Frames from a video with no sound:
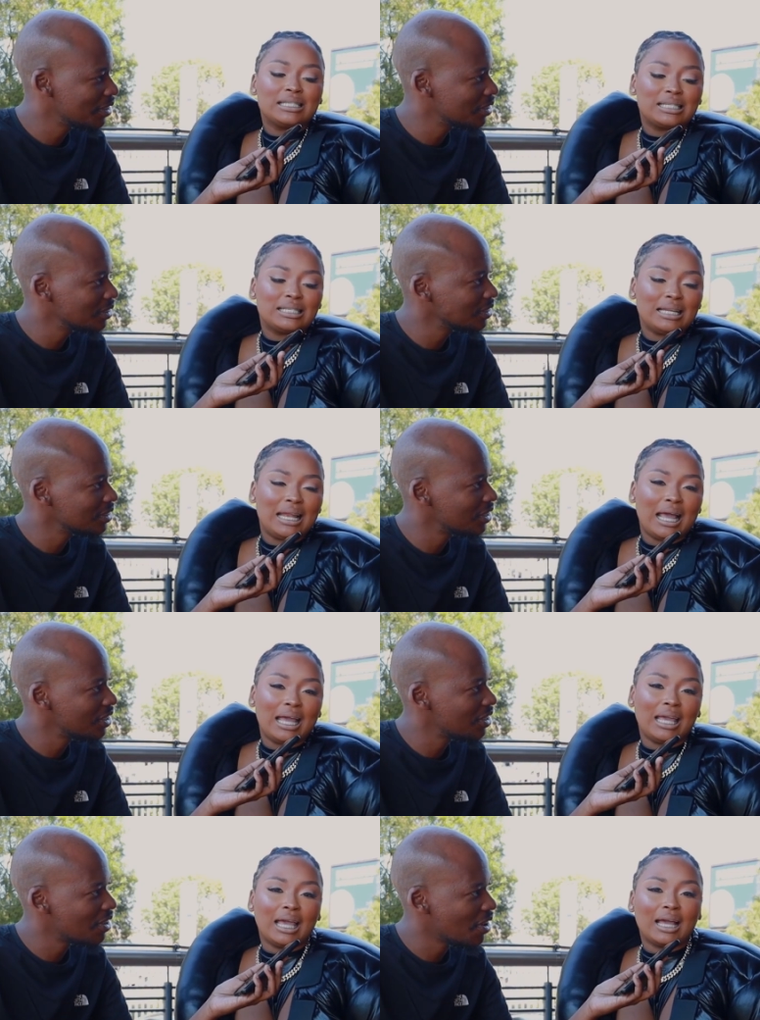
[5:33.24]

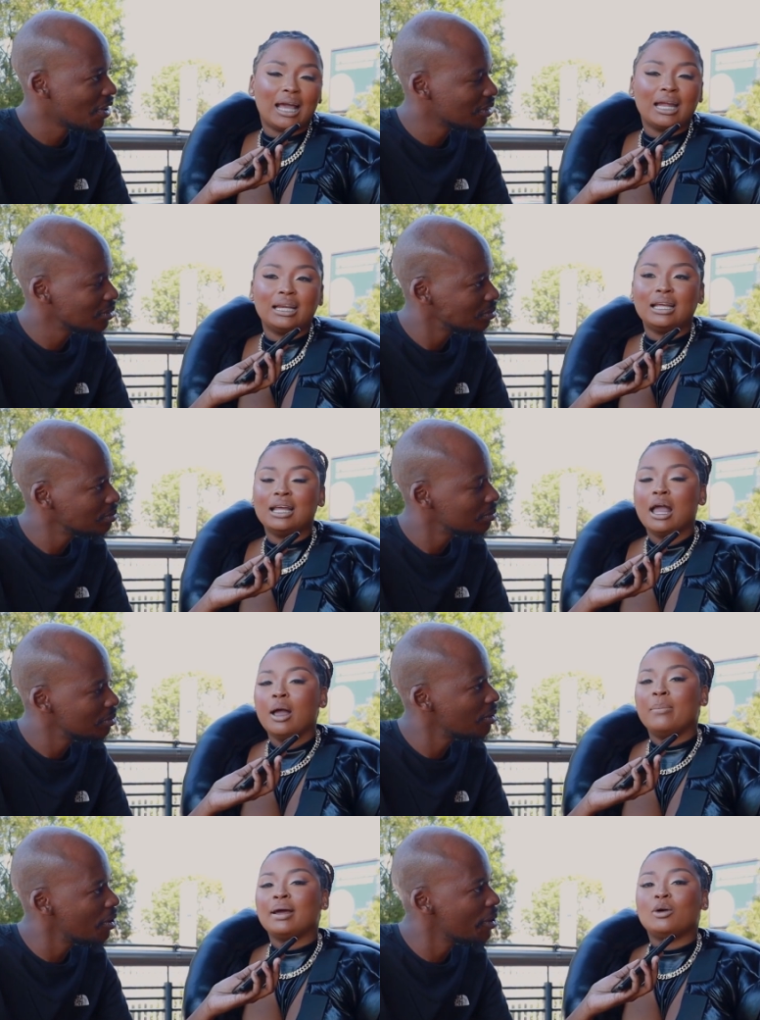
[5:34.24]
Speaker 1: slaying, honey.
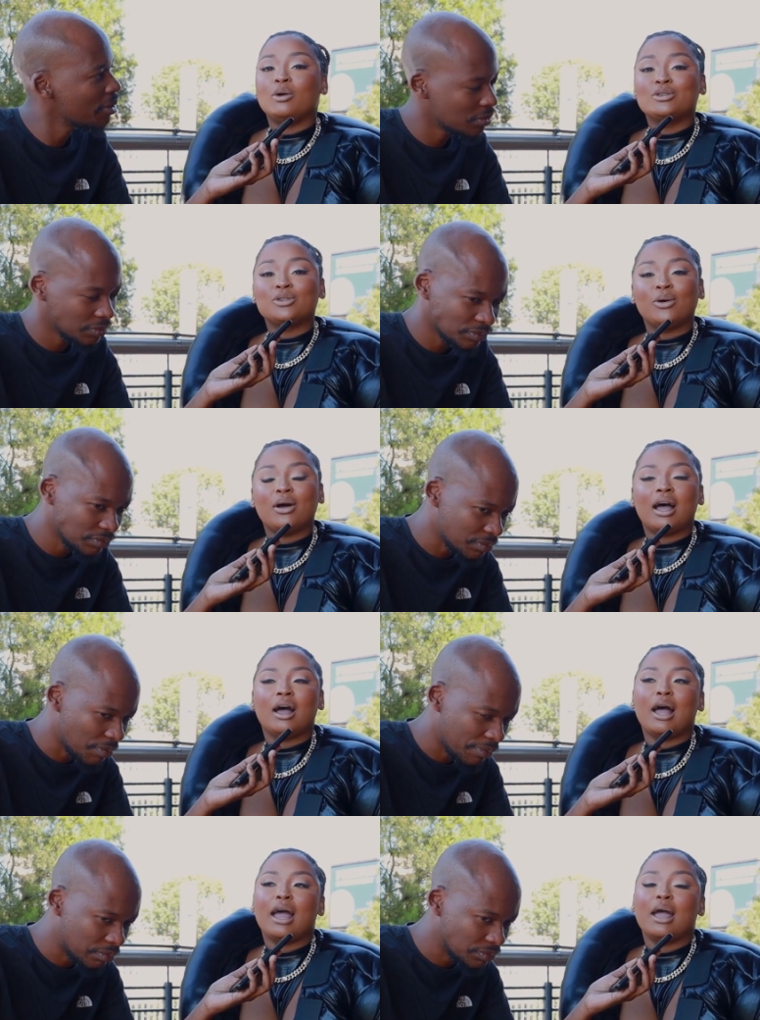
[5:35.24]
But also uh,
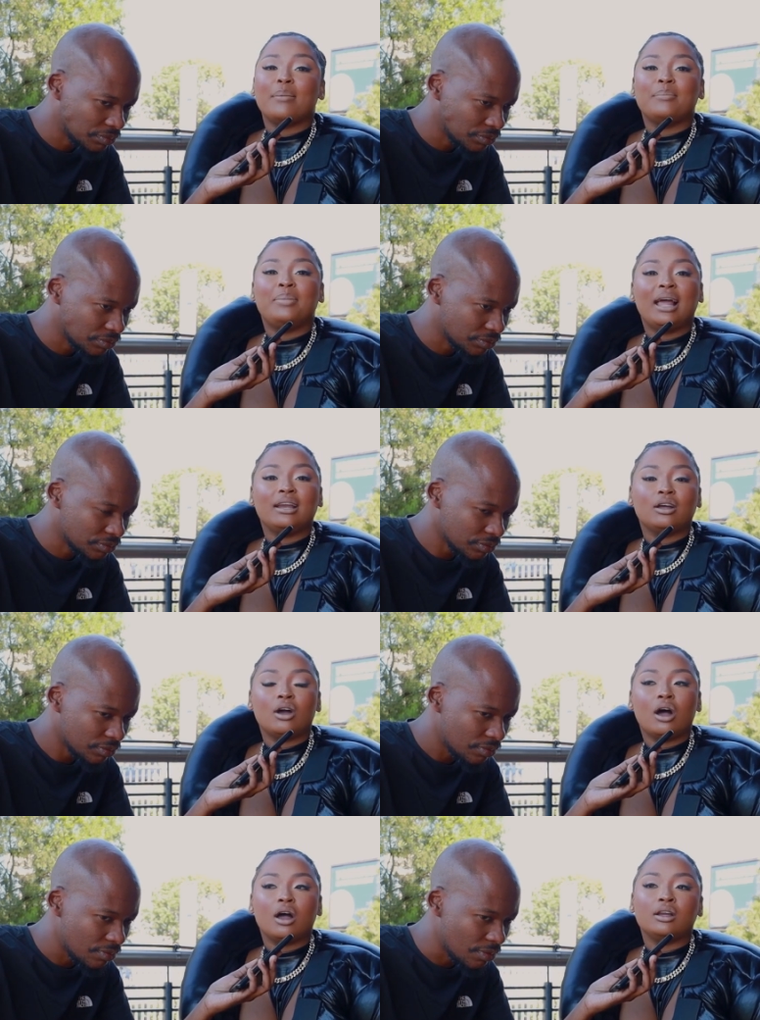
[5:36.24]
I am planning
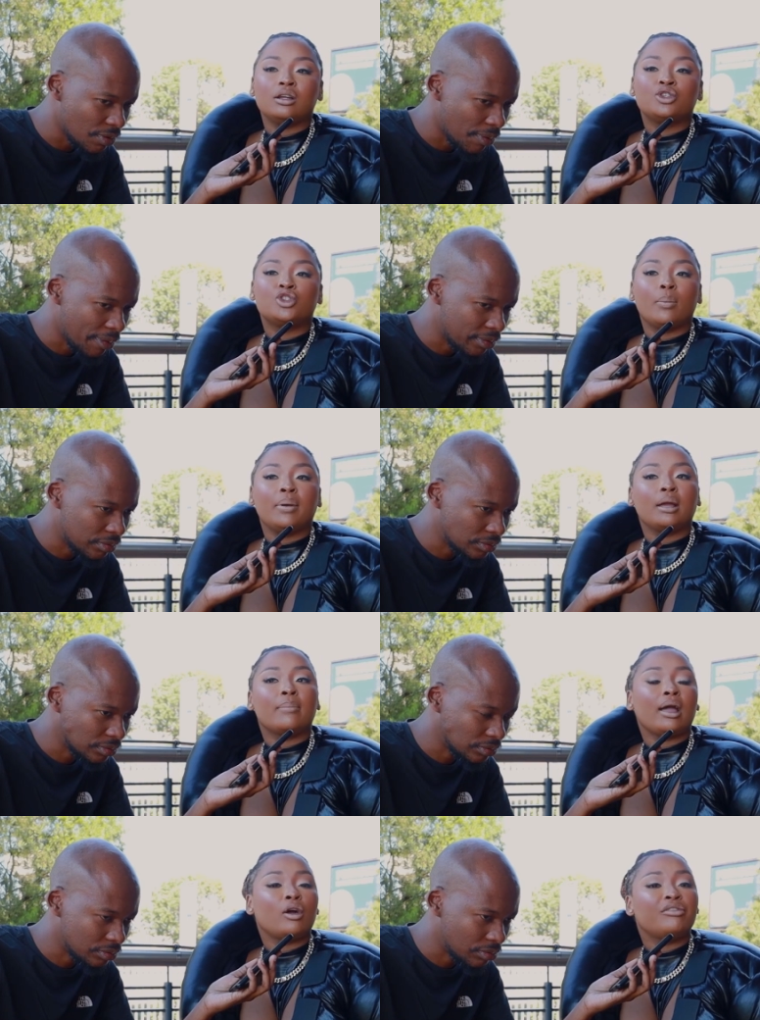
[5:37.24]
on dropping
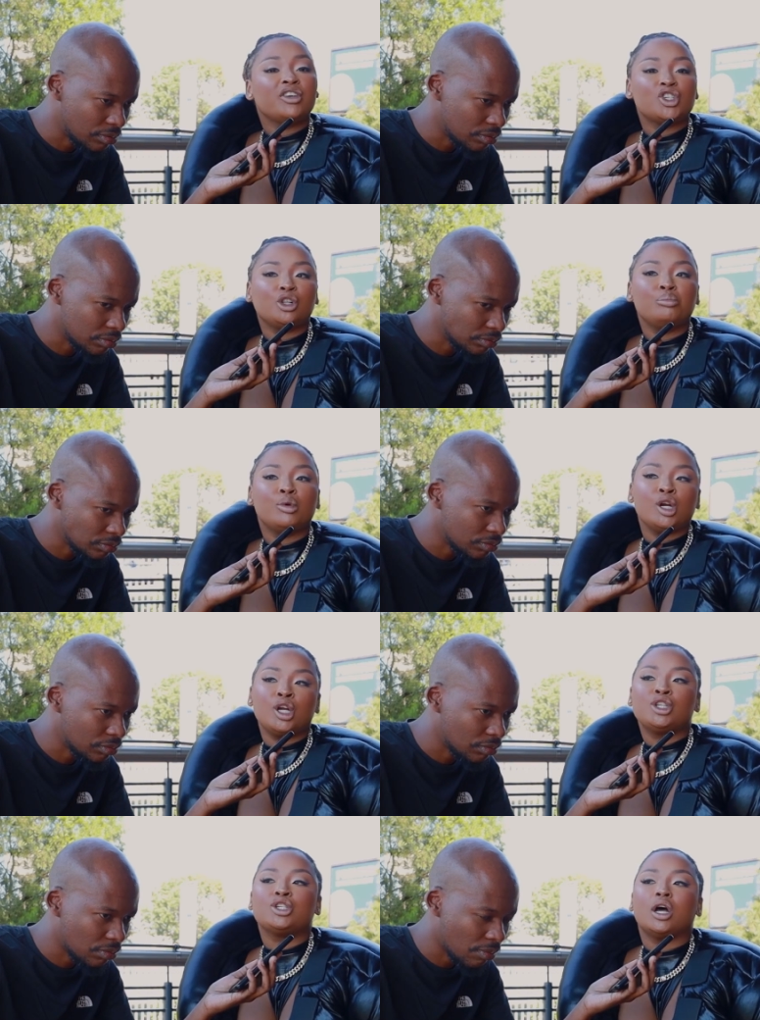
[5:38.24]
my official merch.